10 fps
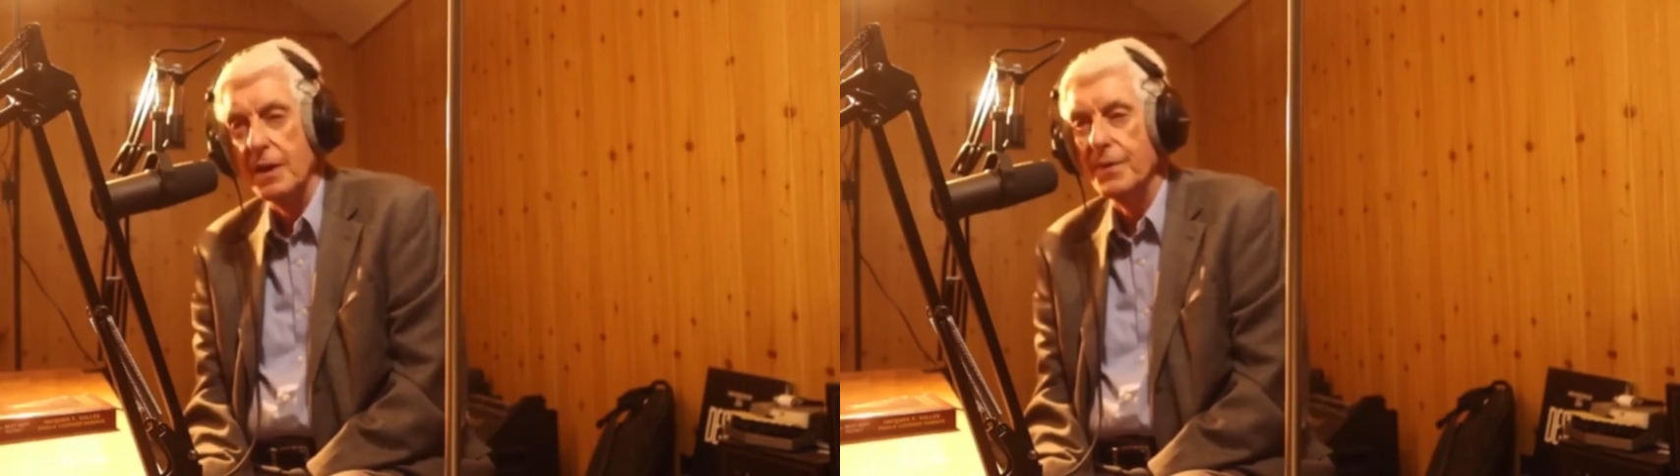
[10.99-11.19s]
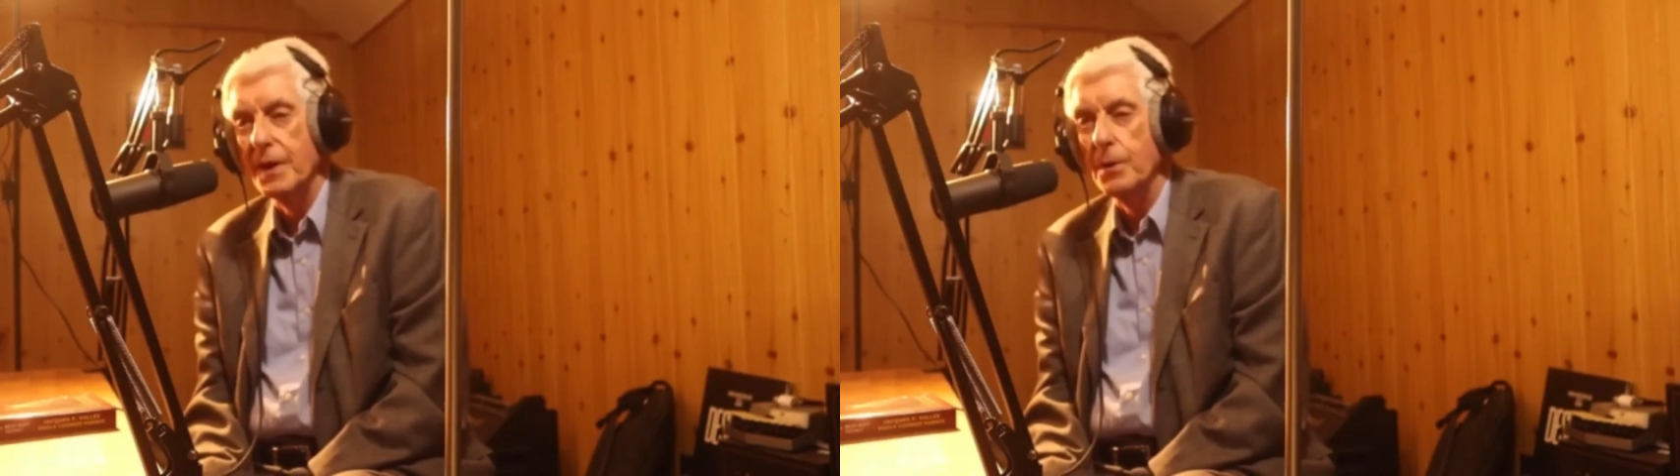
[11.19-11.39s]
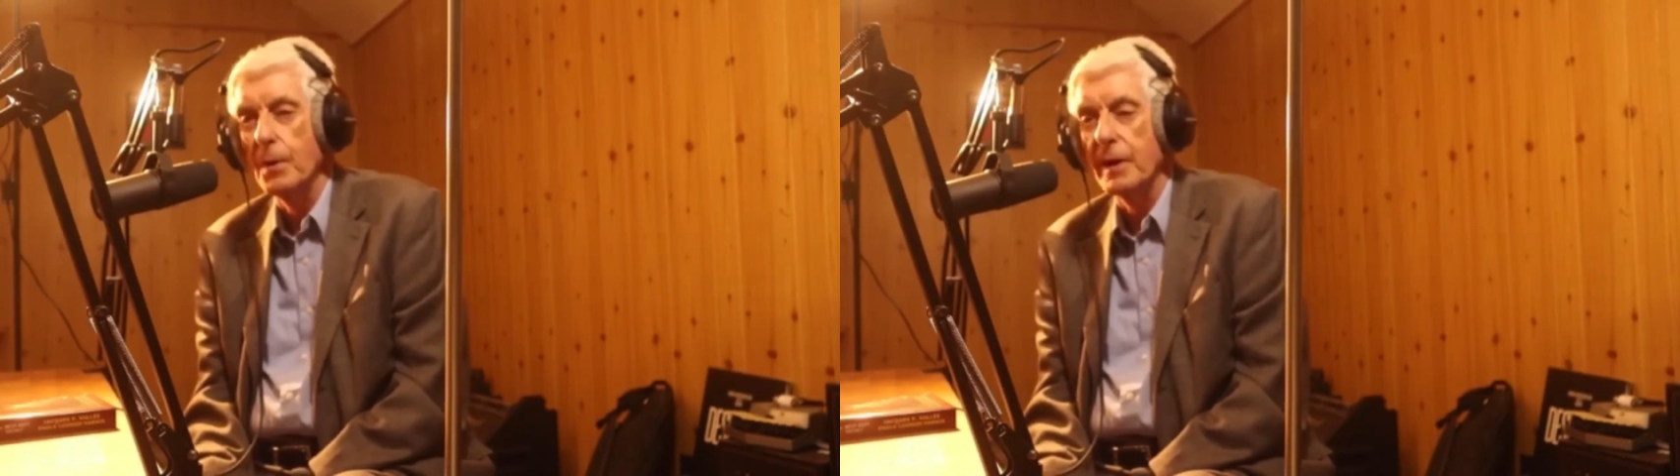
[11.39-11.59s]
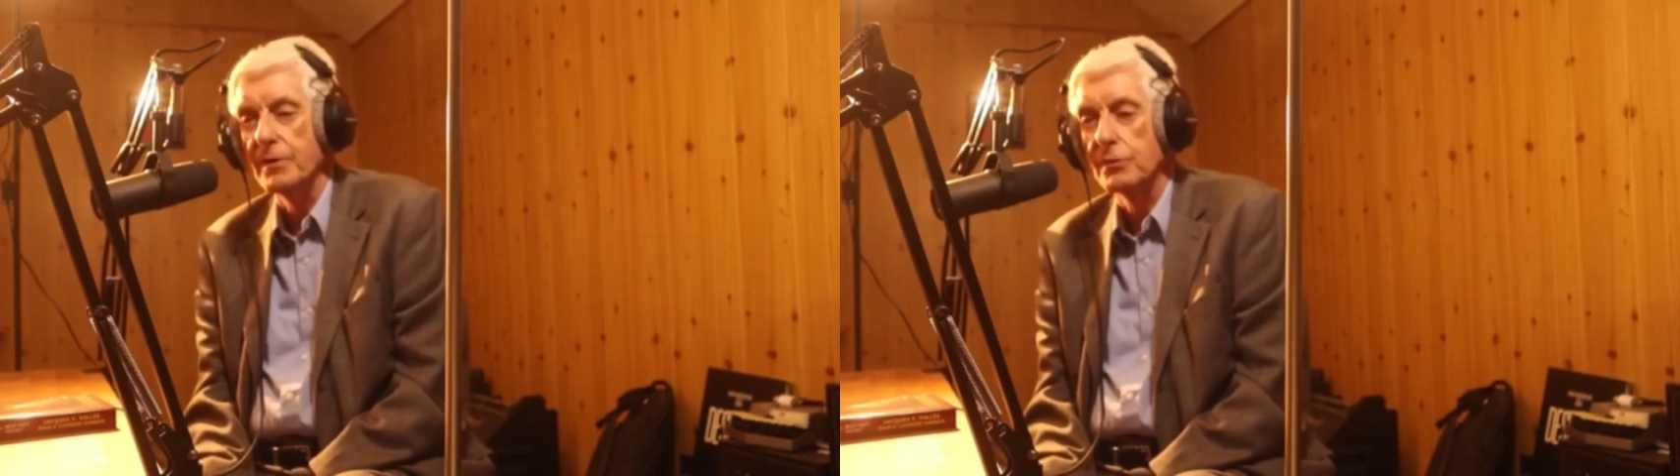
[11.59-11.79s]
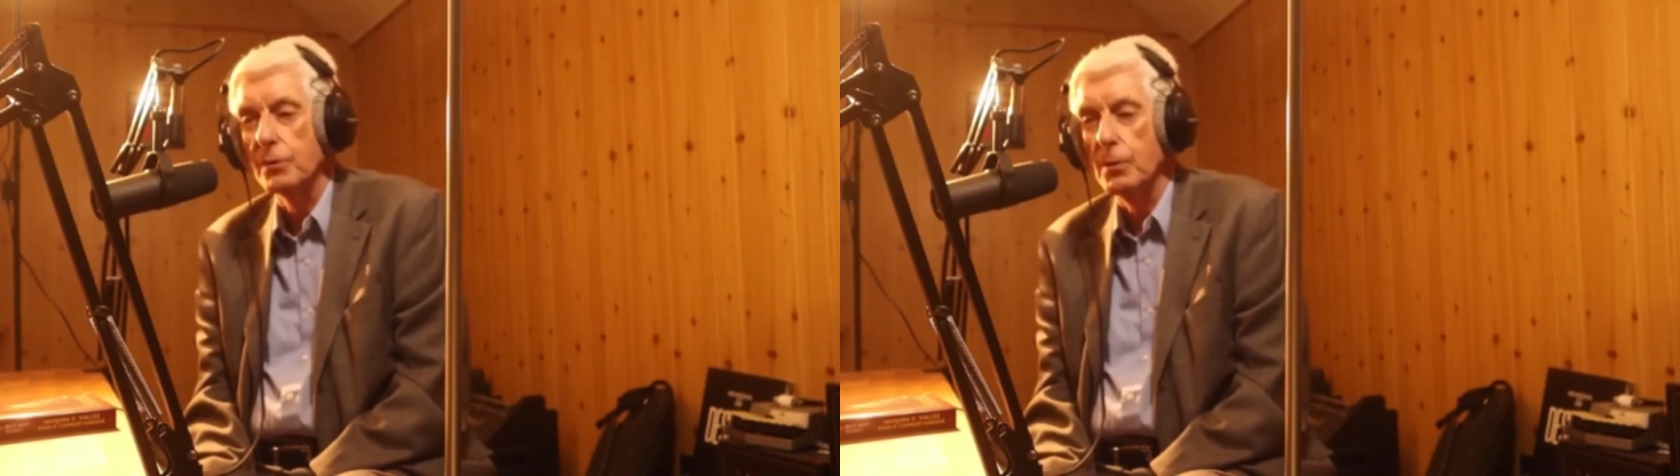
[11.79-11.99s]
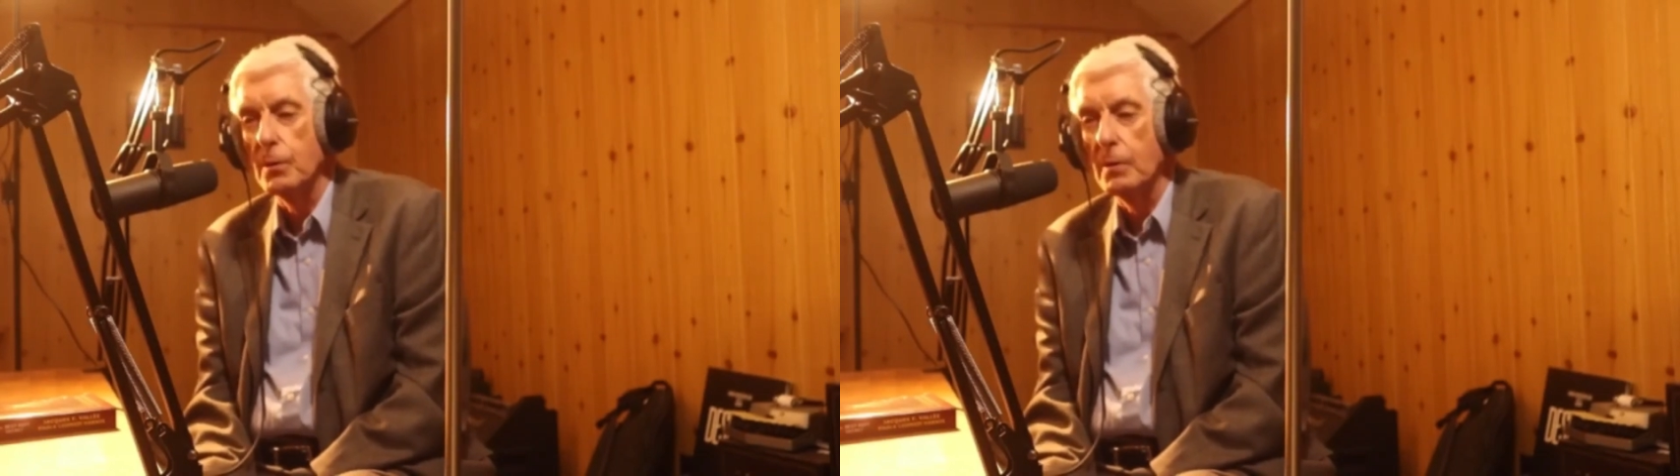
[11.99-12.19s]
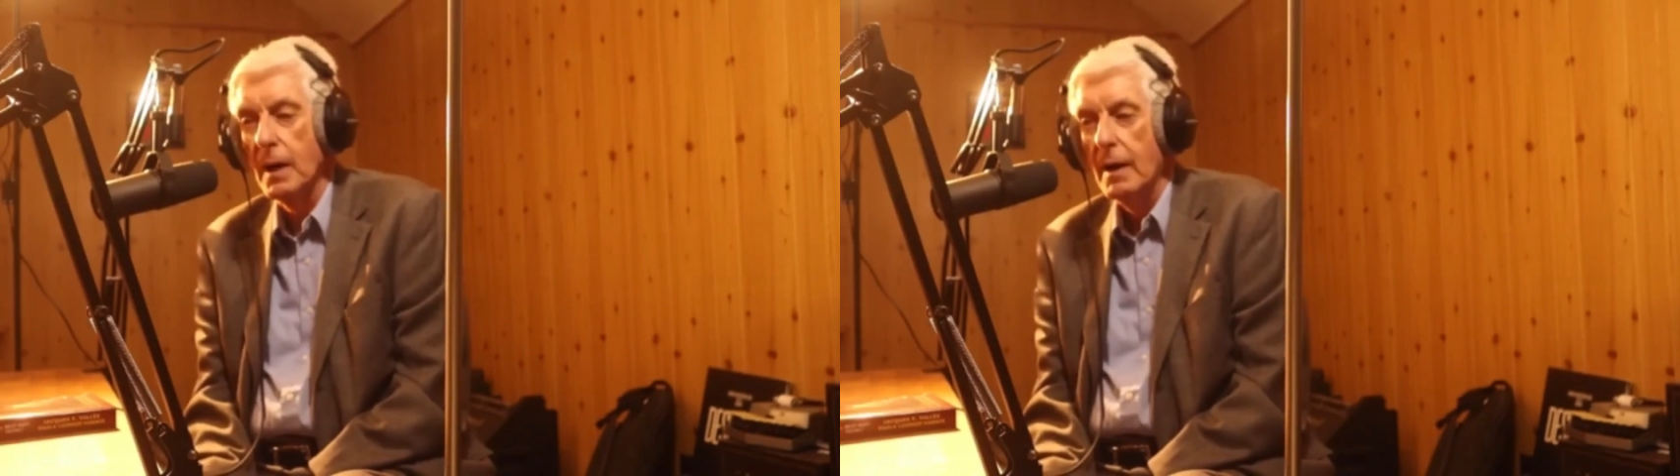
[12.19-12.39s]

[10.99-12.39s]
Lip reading: the US who